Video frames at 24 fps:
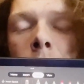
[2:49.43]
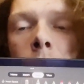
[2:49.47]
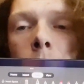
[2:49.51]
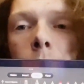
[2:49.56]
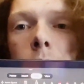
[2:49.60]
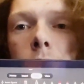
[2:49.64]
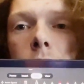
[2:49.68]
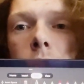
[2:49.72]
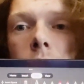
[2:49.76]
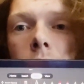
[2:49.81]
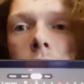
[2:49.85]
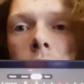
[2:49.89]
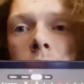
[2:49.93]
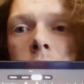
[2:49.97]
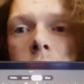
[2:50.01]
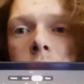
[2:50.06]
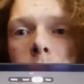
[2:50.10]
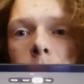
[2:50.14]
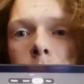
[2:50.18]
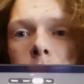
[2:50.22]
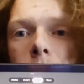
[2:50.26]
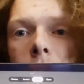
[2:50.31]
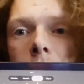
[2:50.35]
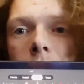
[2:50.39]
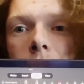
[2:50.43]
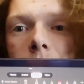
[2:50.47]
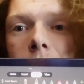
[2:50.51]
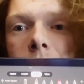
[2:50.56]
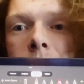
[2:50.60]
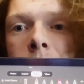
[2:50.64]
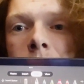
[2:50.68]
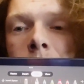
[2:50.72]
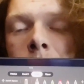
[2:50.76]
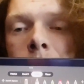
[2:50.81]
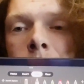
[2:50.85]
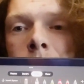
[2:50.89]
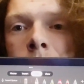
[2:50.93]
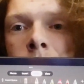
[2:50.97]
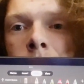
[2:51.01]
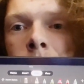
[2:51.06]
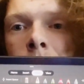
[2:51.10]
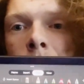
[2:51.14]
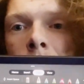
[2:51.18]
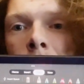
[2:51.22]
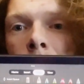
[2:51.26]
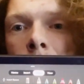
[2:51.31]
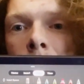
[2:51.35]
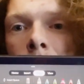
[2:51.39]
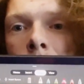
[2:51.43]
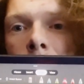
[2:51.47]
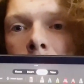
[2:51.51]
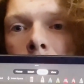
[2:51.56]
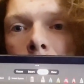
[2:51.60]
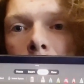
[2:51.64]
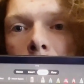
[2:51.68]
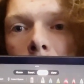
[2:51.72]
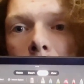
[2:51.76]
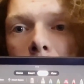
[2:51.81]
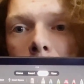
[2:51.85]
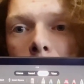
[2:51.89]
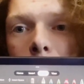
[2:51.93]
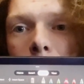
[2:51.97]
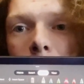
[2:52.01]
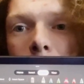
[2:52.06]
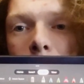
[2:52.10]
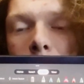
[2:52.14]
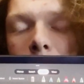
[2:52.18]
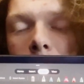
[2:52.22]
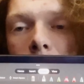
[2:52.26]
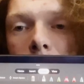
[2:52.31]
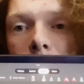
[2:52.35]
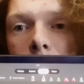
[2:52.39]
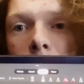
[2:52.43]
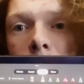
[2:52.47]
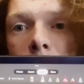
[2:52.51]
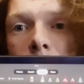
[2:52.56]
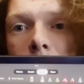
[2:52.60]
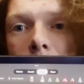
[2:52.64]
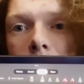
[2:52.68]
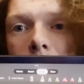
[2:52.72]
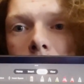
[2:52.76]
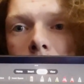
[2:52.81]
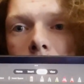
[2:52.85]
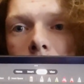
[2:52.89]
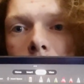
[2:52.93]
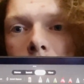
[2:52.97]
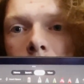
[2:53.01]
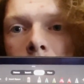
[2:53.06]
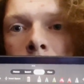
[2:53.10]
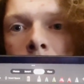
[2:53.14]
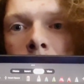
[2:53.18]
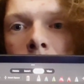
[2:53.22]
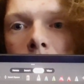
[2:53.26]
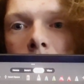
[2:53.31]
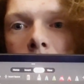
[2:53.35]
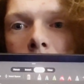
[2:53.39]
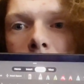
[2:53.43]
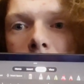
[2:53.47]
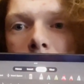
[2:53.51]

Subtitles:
You could also press PB3 right here and